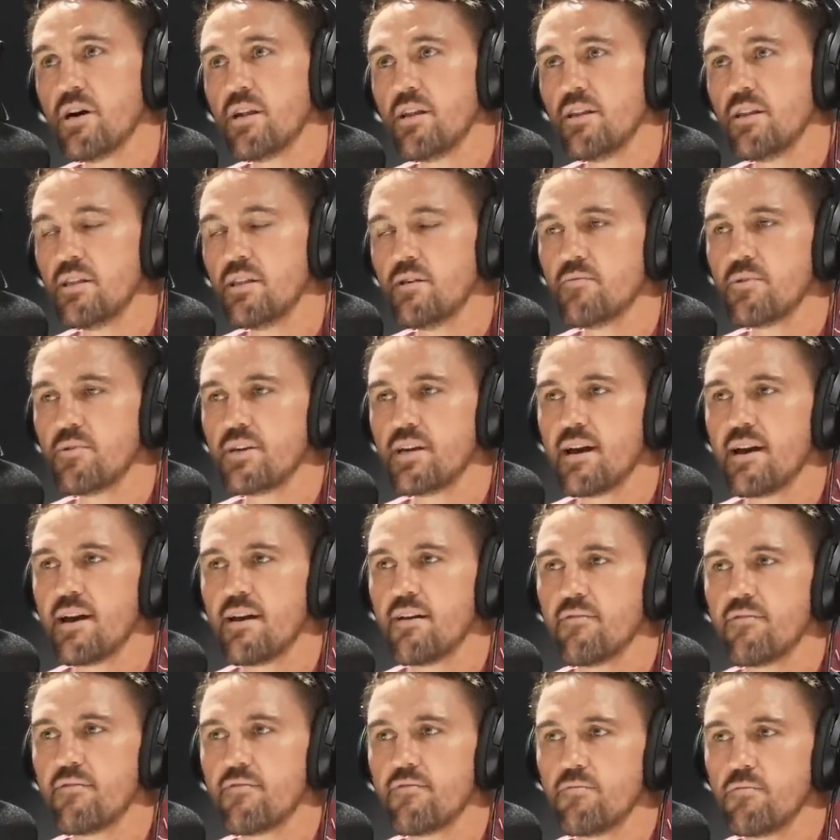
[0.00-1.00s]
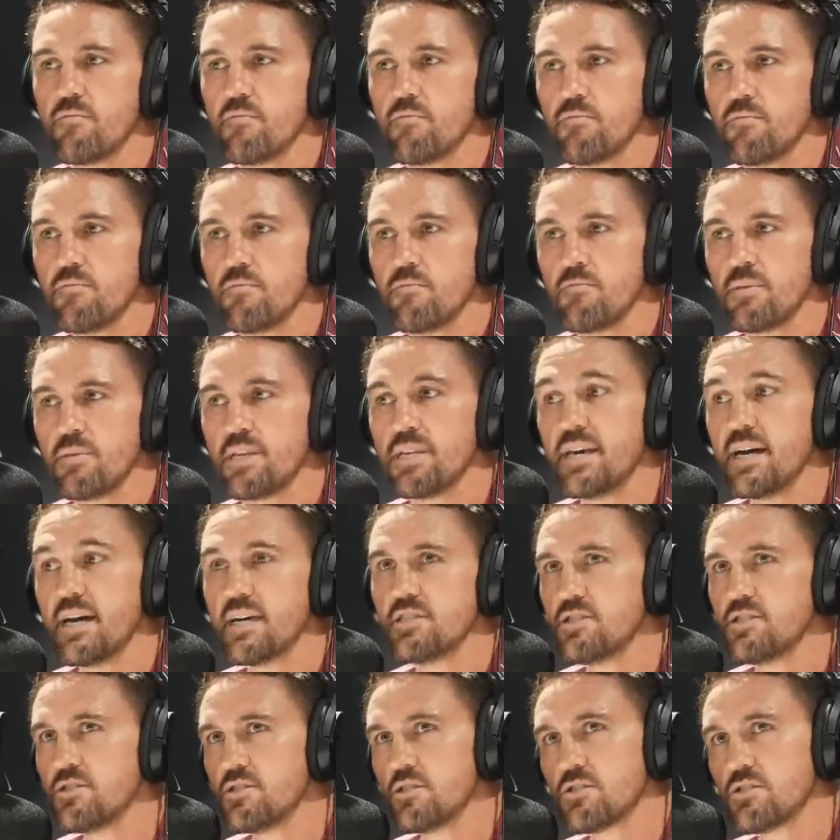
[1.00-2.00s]
and then we have midday
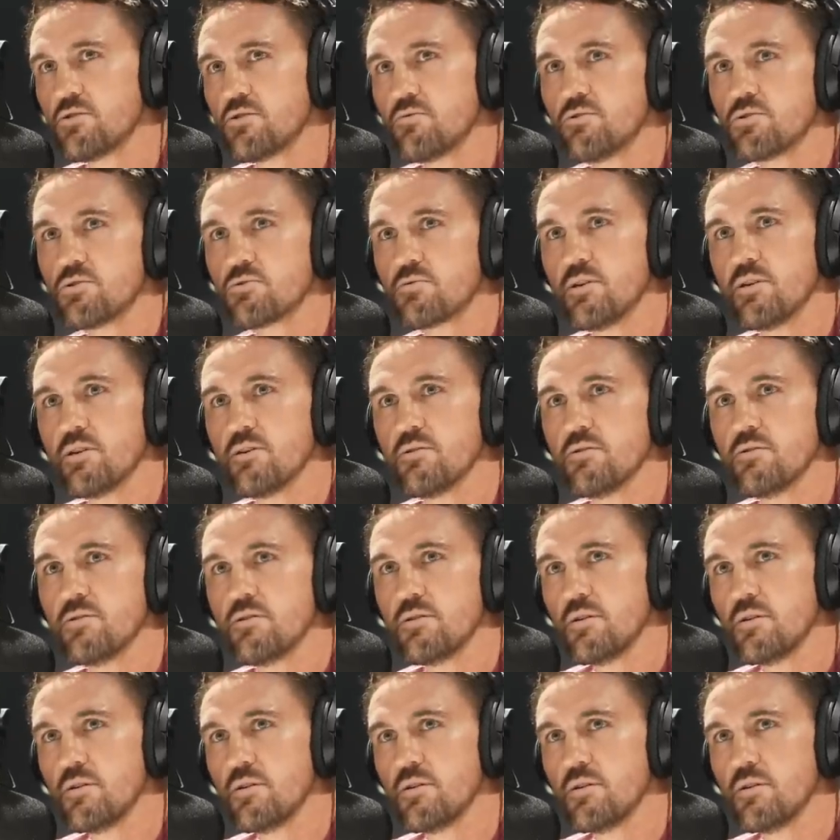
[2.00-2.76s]
Jiu Jitsu as well.